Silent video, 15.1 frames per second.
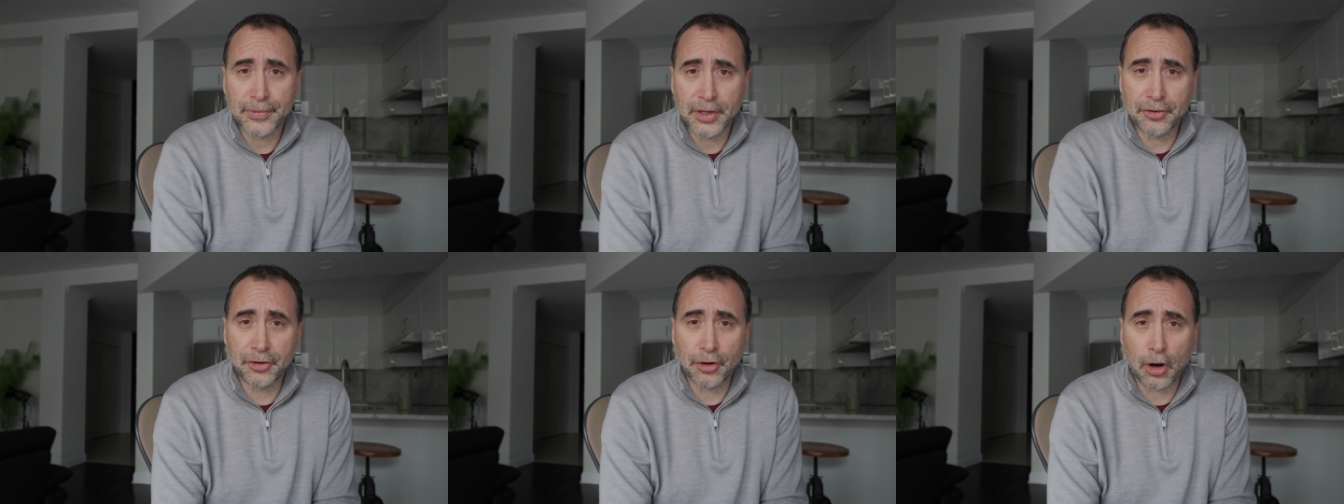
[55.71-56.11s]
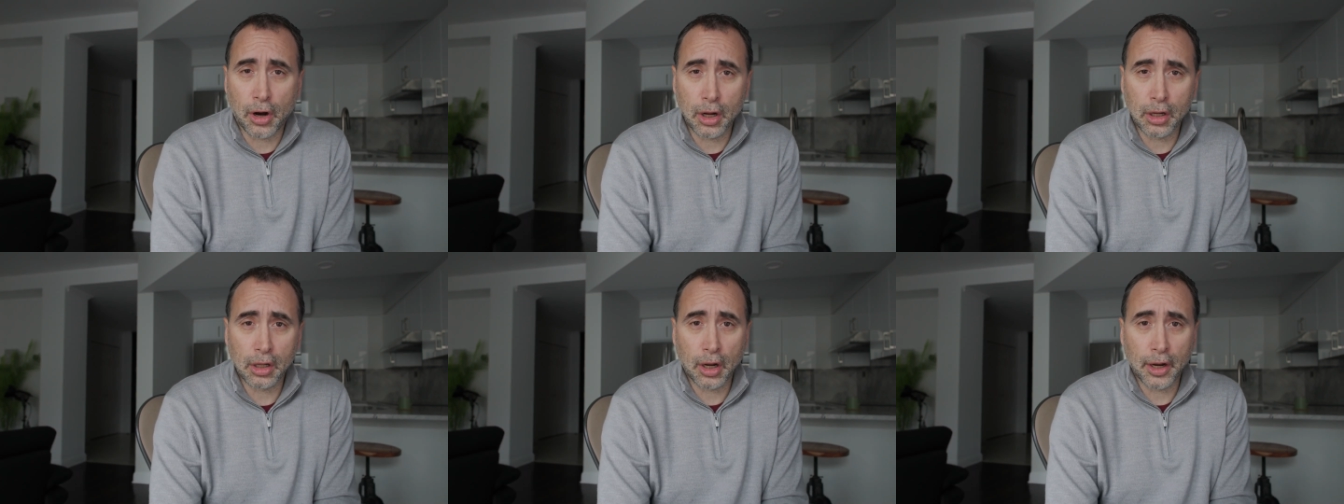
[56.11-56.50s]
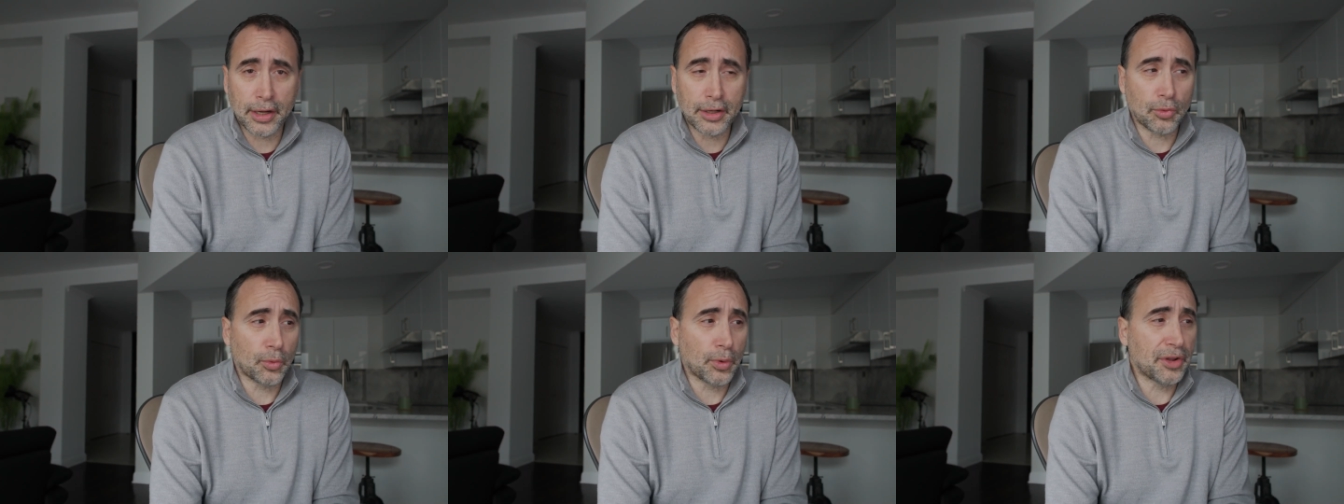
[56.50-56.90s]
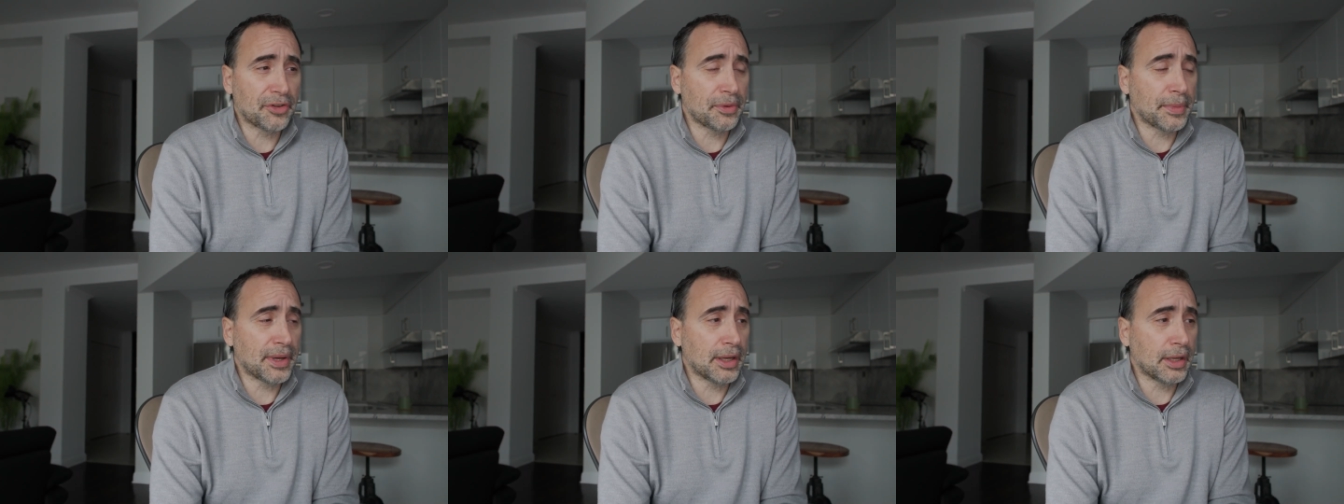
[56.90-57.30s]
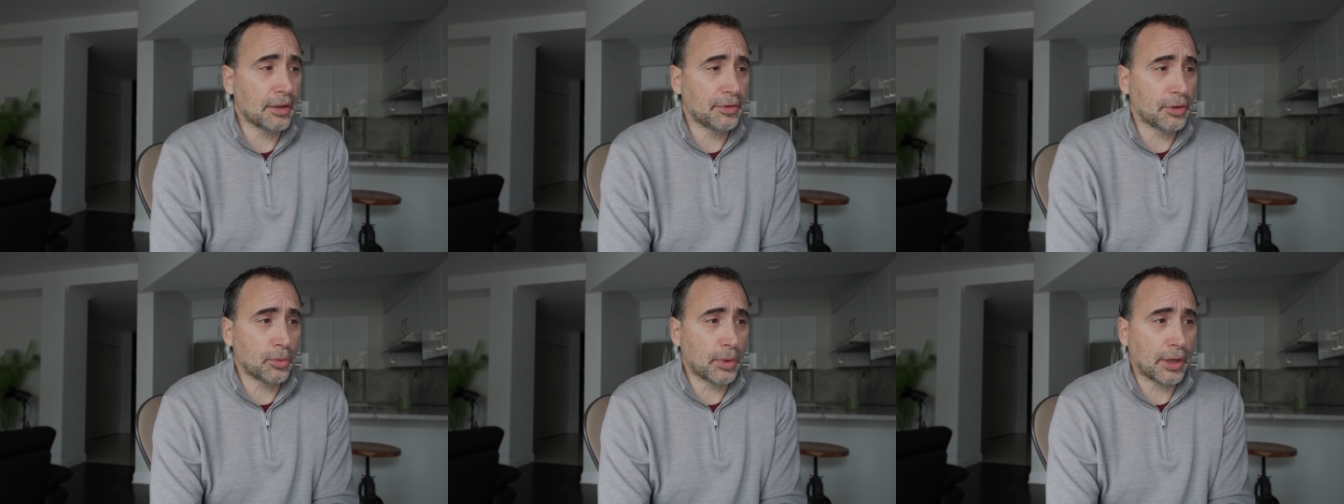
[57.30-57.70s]
It's your online resume,
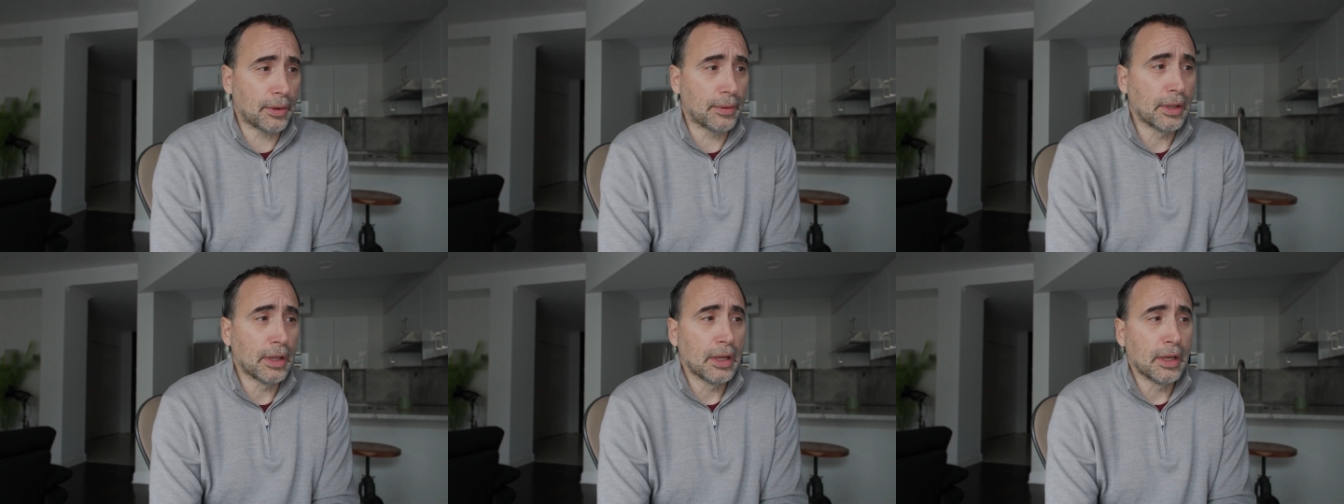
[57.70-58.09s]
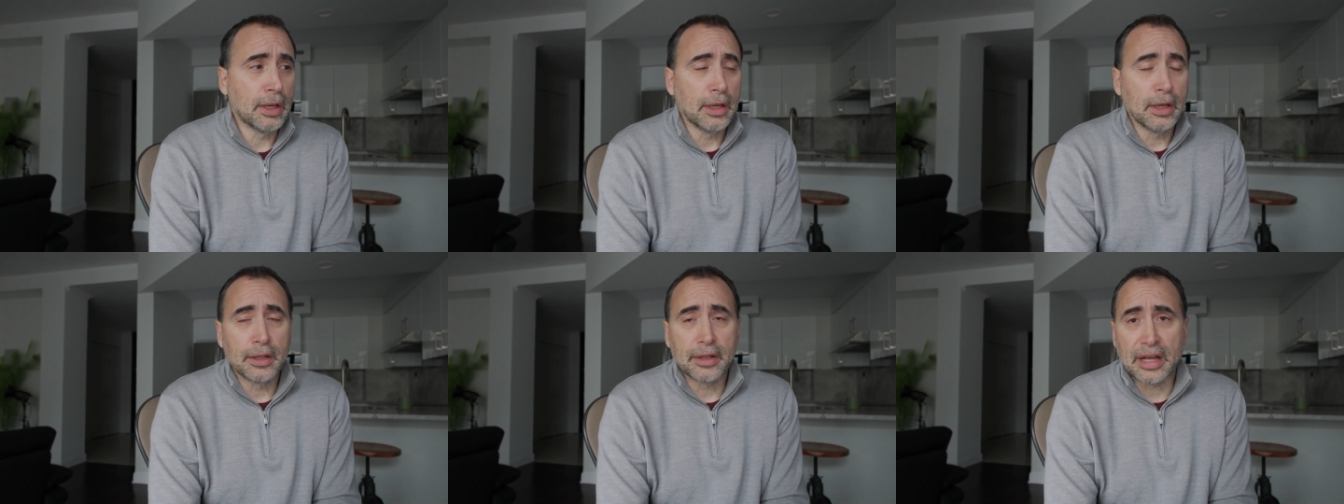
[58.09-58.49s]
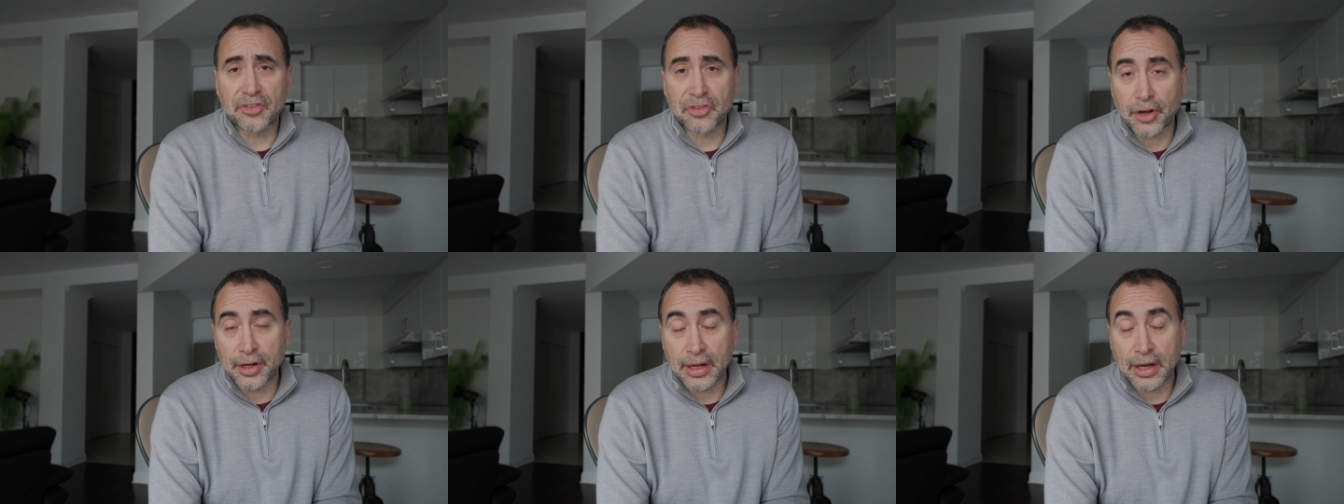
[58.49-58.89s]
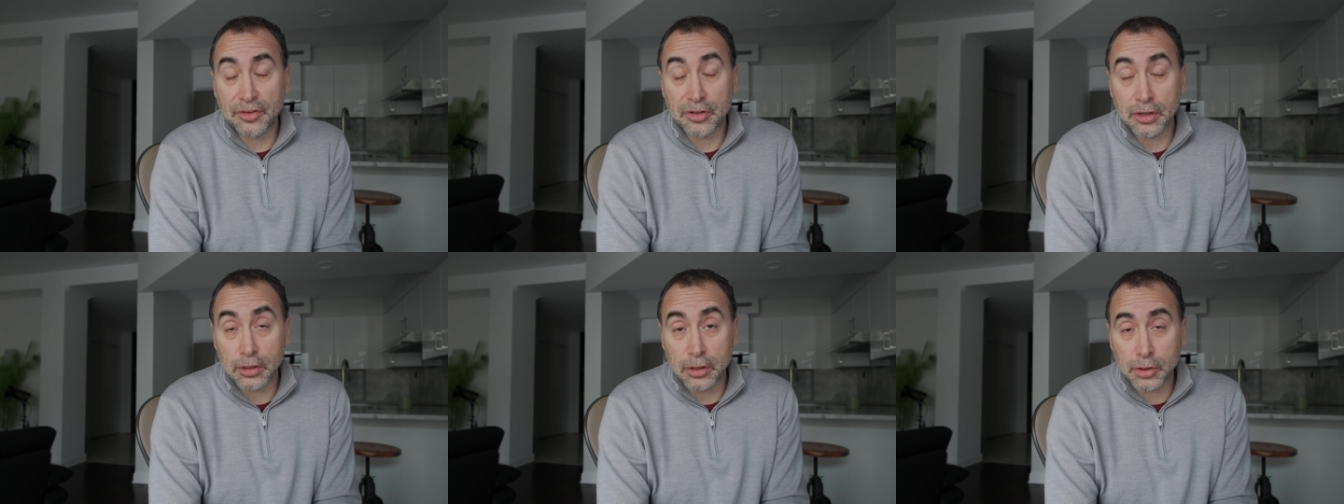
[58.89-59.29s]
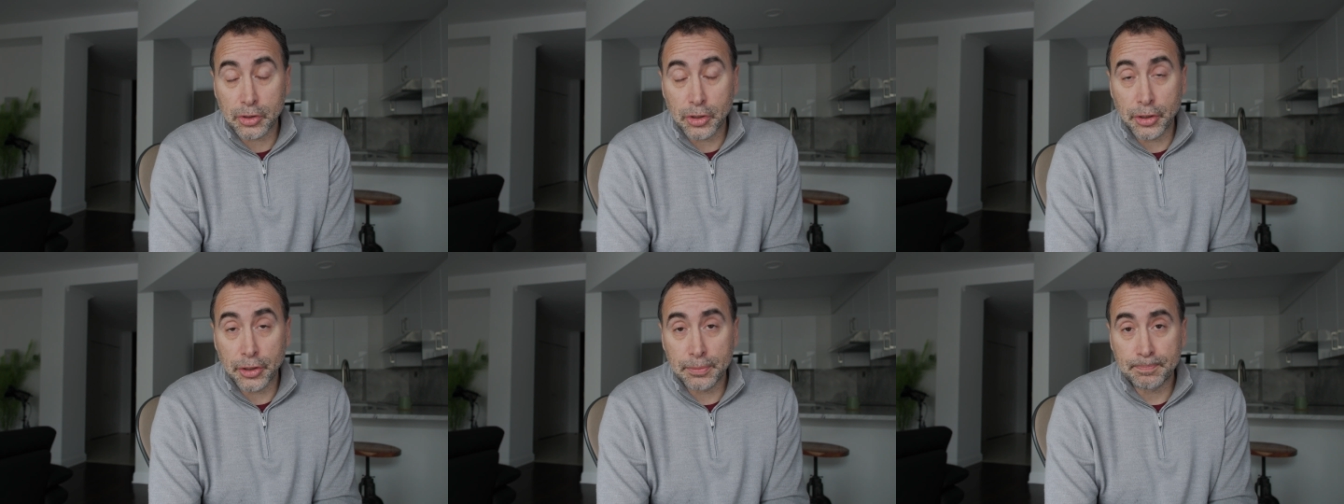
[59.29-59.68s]
if you will. That site has to look
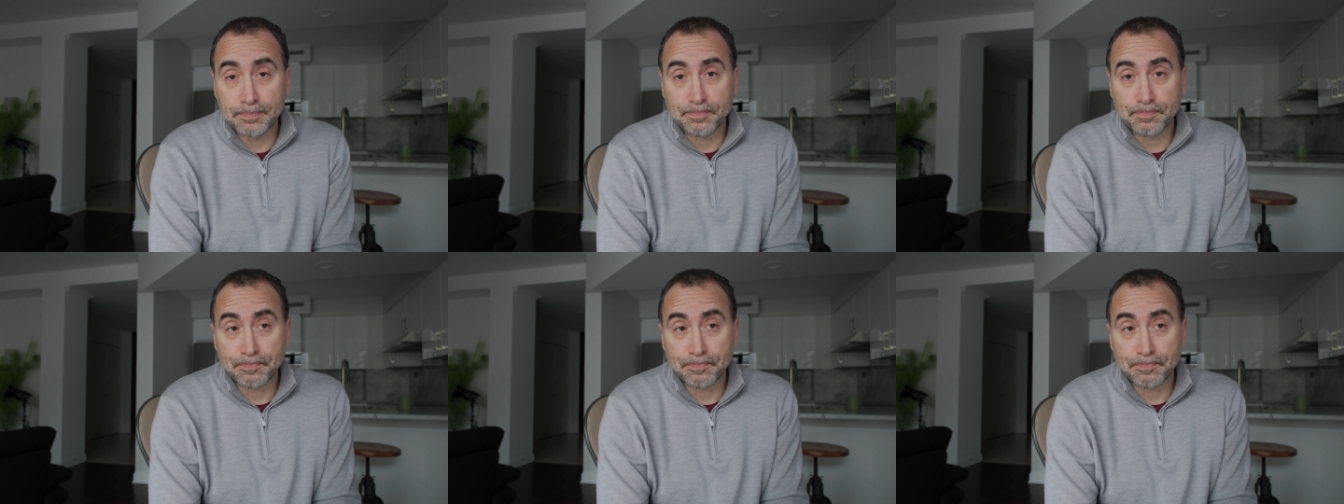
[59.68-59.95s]
good